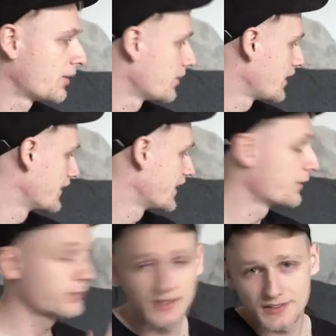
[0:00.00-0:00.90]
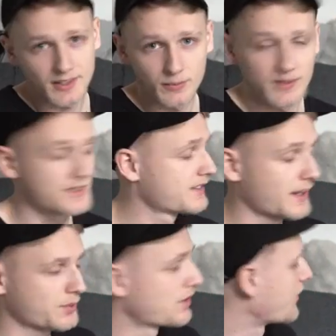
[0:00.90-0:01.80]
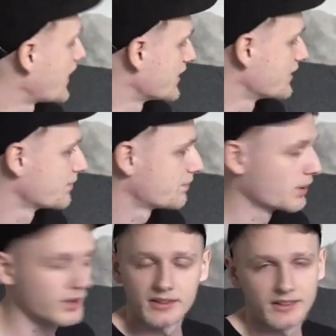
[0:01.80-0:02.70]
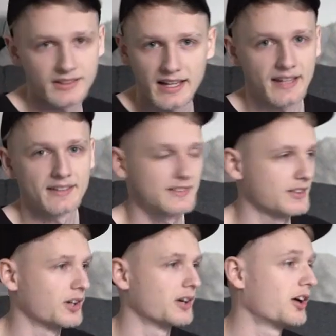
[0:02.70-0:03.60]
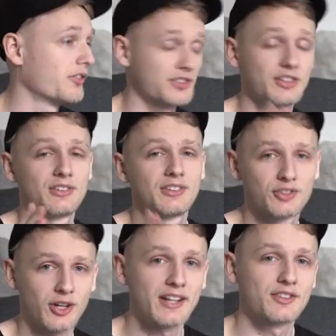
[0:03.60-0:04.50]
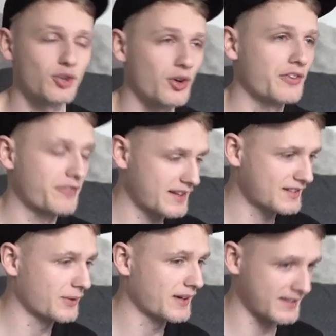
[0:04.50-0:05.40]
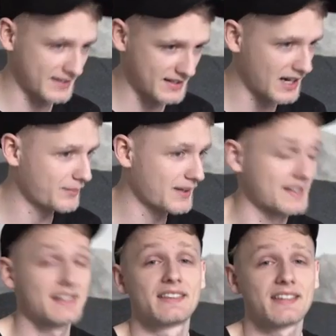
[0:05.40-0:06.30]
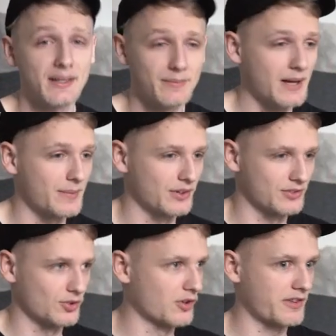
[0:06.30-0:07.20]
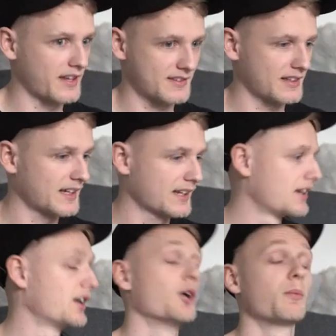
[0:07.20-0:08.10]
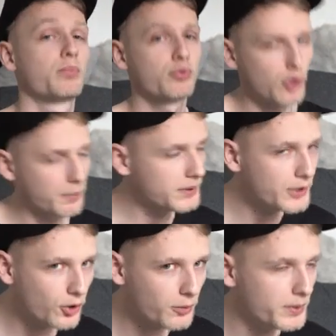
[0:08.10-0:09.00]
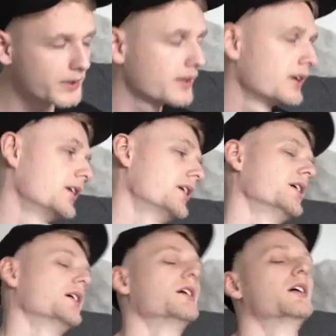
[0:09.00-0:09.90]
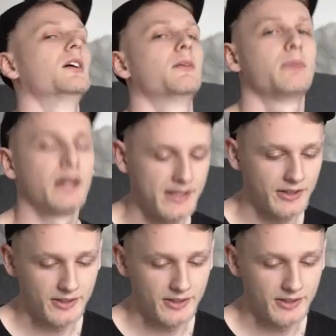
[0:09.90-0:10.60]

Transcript: And then Winston's absolutely fine. But yeah, so obviously trying to sort the vets out at this time is a nightmare because no vets are like properly open. But hey ho.